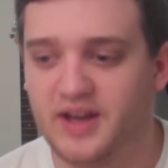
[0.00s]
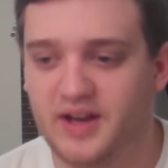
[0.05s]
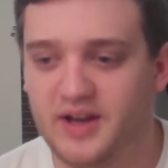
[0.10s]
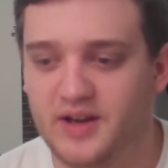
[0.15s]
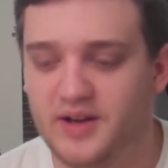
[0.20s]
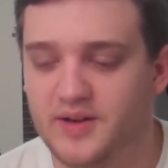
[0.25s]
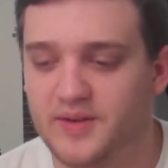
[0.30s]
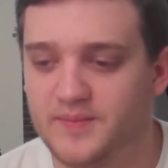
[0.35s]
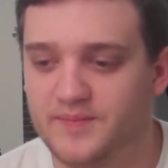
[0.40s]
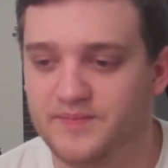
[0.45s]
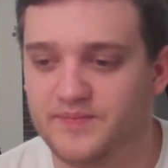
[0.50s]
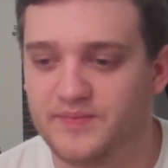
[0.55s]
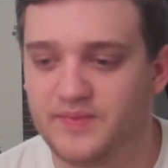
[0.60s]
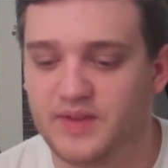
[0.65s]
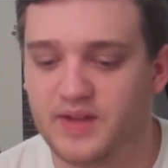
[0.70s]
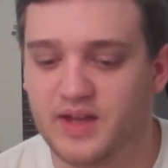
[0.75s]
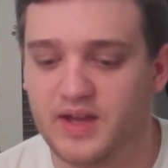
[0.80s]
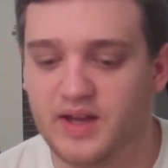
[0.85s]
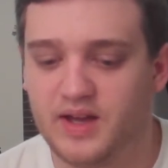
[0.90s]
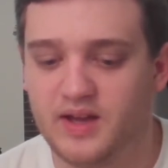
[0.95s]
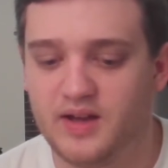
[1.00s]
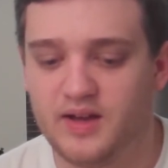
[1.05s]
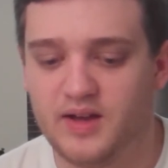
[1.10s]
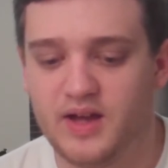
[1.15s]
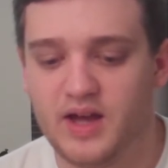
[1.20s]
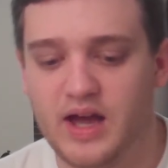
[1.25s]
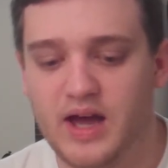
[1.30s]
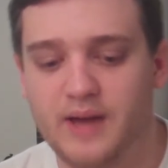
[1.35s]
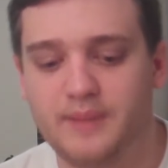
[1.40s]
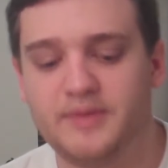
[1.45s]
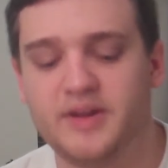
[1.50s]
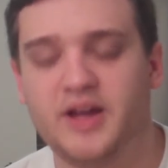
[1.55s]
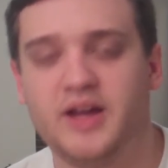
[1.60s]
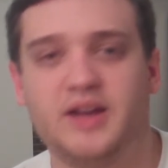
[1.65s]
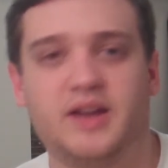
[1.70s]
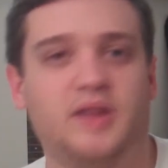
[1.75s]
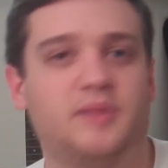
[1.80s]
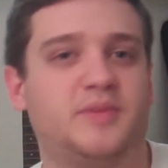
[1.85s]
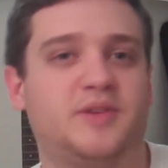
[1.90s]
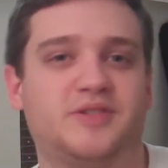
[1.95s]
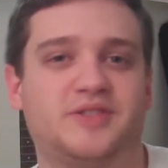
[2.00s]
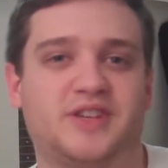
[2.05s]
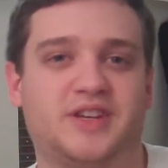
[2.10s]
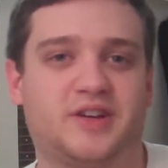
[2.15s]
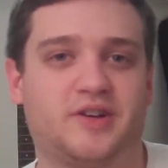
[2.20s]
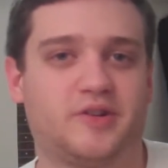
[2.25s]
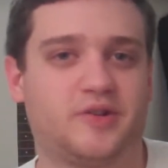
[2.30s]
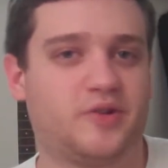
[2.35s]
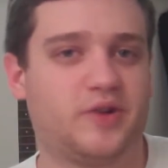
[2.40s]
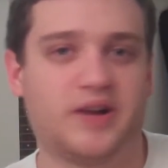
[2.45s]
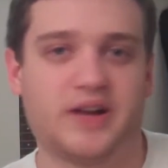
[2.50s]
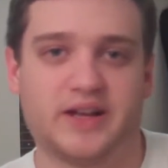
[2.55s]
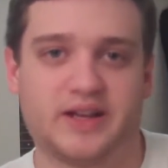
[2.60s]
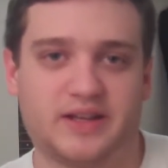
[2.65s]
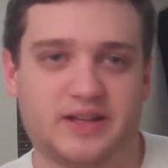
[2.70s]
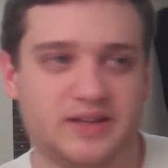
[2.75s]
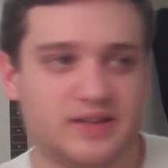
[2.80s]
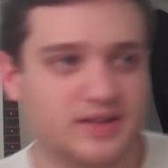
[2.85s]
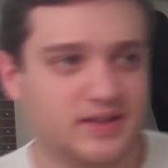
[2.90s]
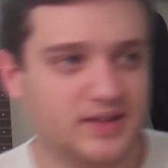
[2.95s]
Um, I'm not a music critic.